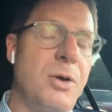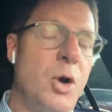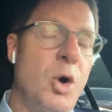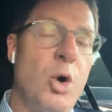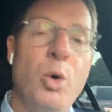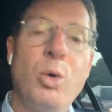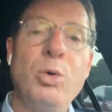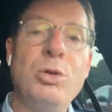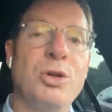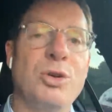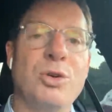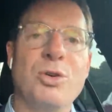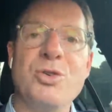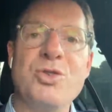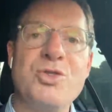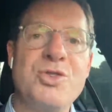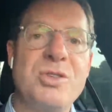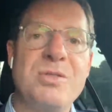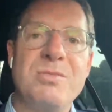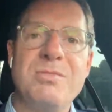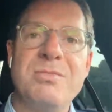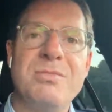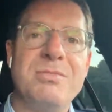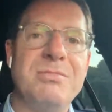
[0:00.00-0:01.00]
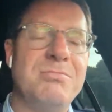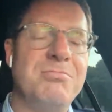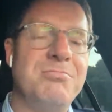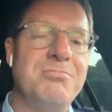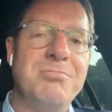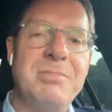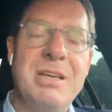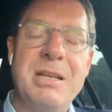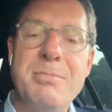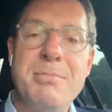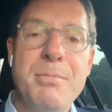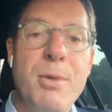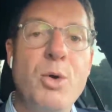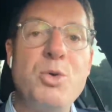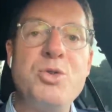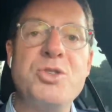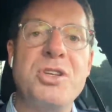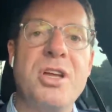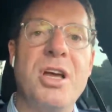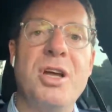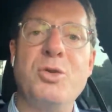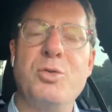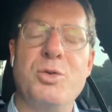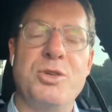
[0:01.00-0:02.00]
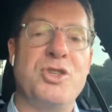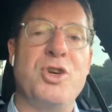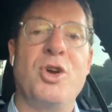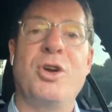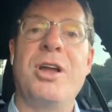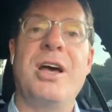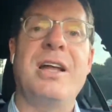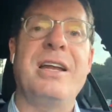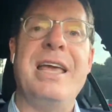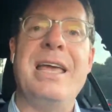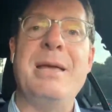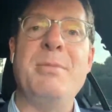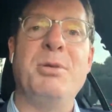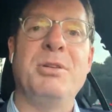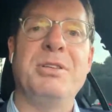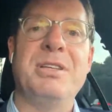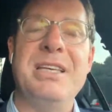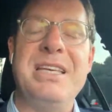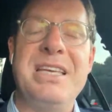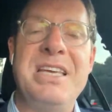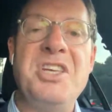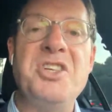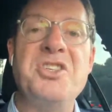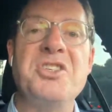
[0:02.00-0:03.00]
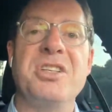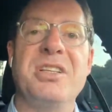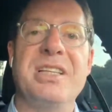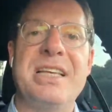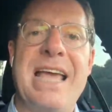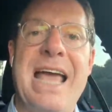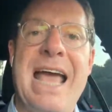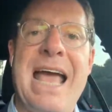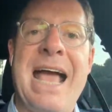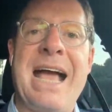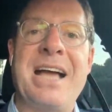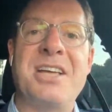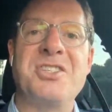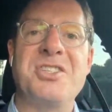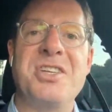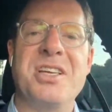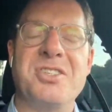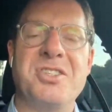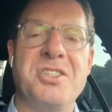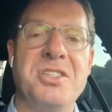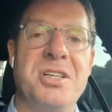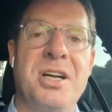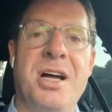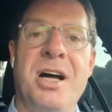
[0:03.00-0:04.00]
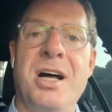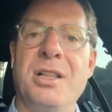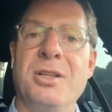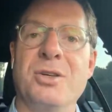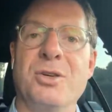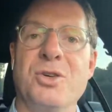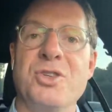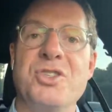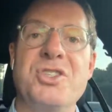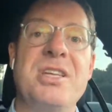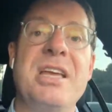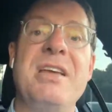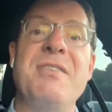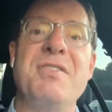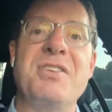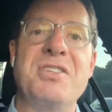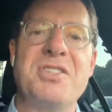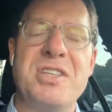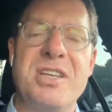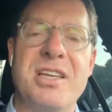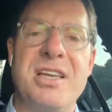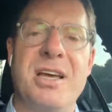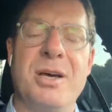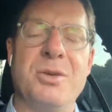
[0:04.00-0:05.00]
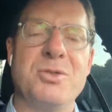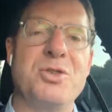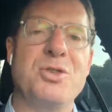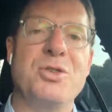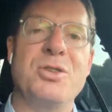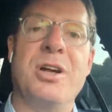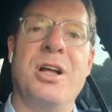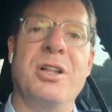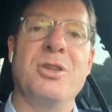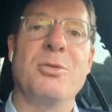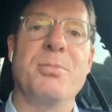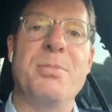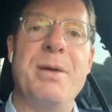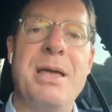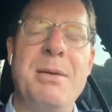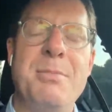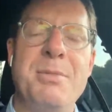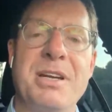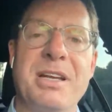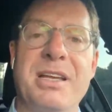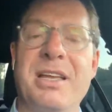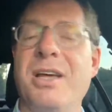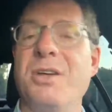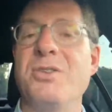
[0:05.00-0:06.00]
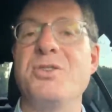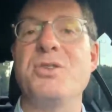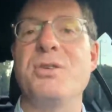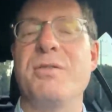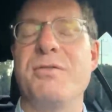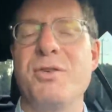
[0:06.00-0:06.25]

holders in most countries are not able to easily access dollar savings accounts or dollar payment accounts.